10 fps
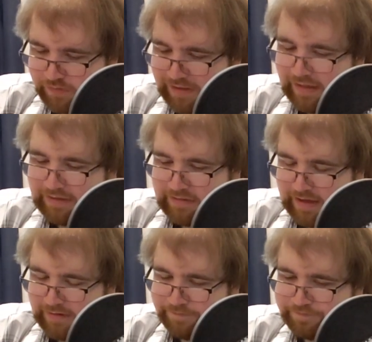So I like
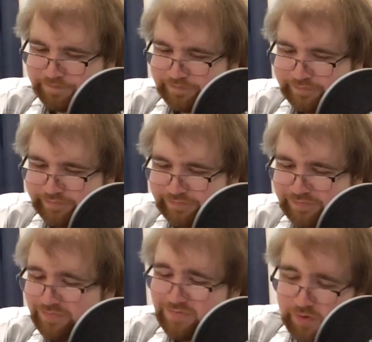that.
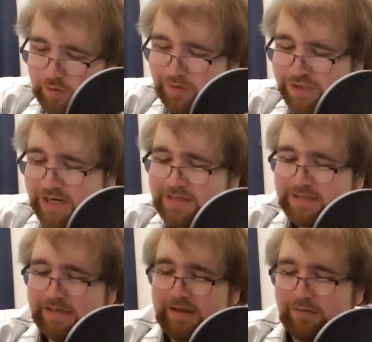Which,
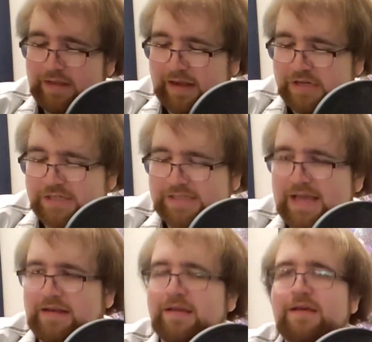honestly, you know, like I just
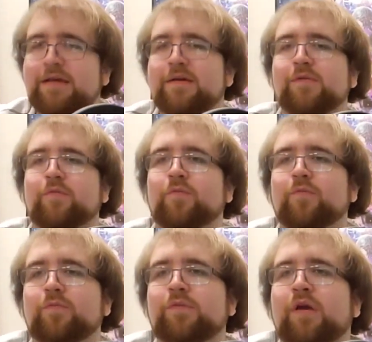said,
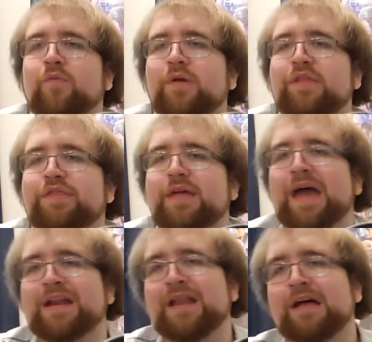you know, with
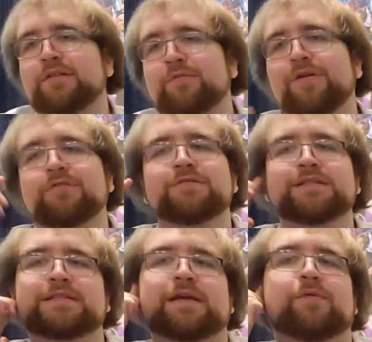Ed and Al and
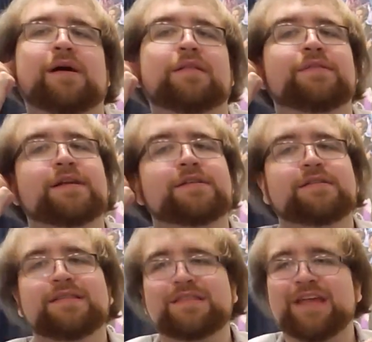Rose, it's like, well,
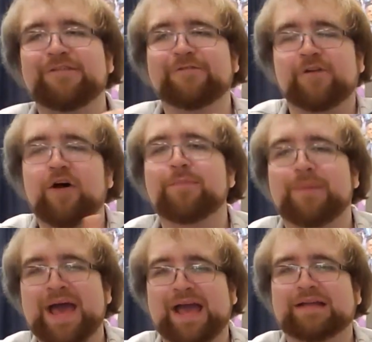they fall
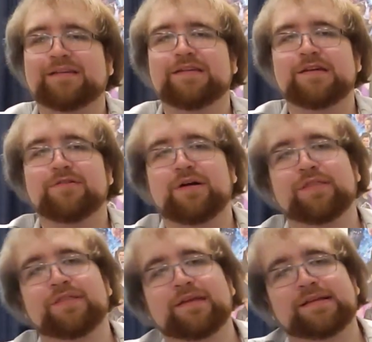back, you know,
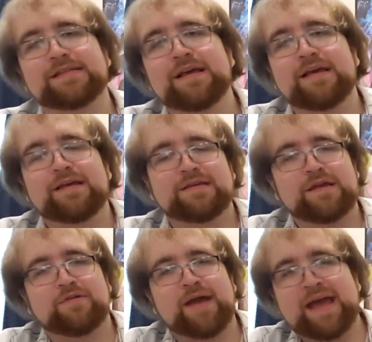on things.
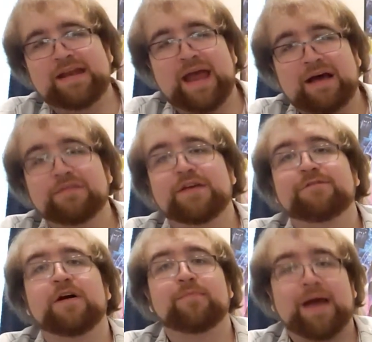You know, Ed and Al,
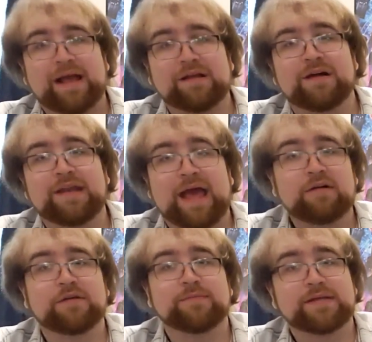they fell back on
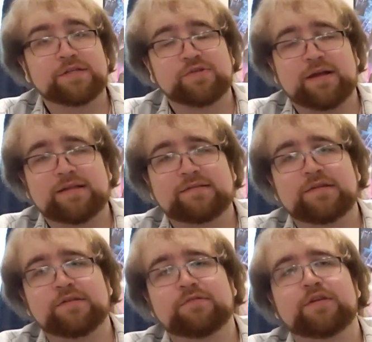alchemy to try
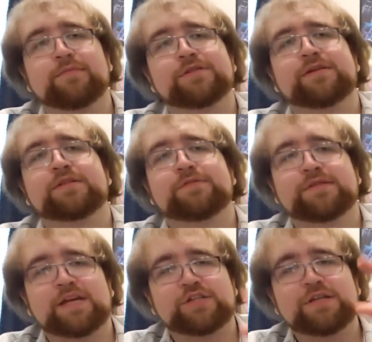to do human
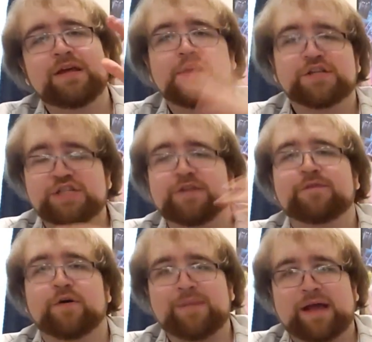transmutation.
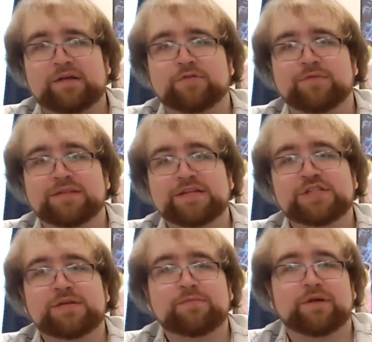She fell back on
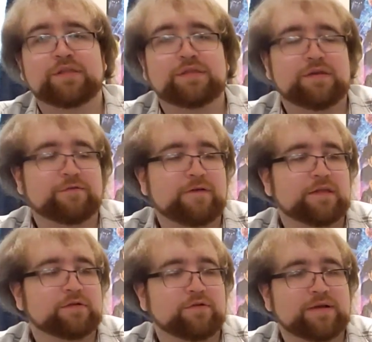religion with, you know,
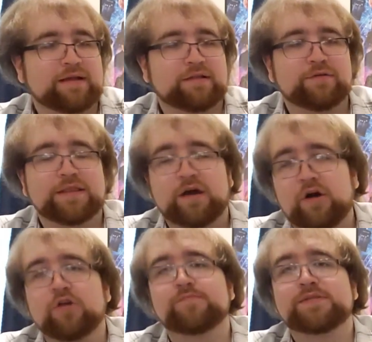Father Cornello in
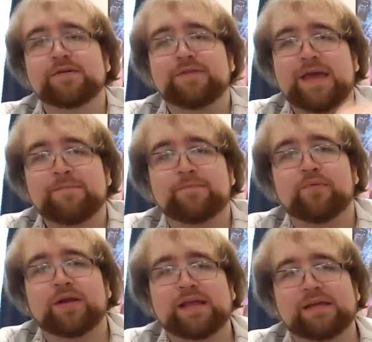the hopes of
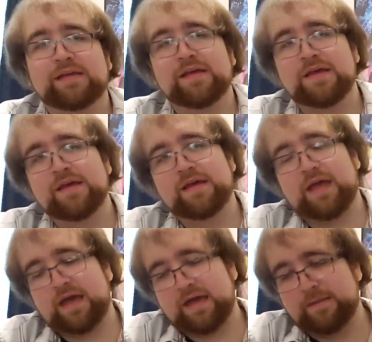him bringing
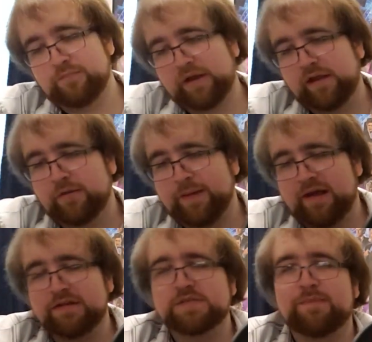her
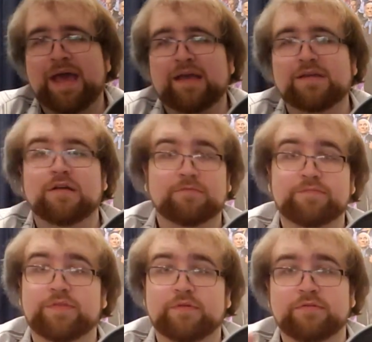parents back, you
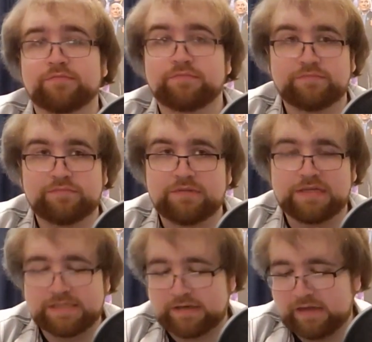know, through
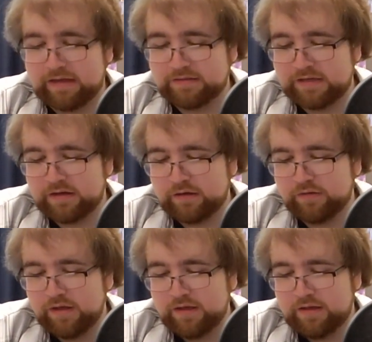the sun god Leto.